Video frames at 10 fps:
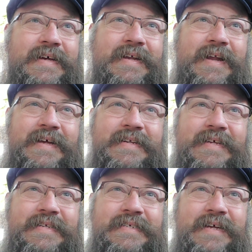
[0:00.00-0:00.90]

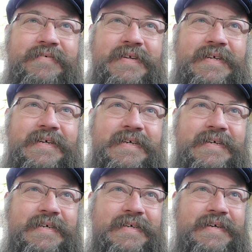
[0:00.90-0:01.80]

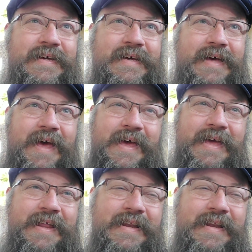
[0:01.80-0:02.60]
1978,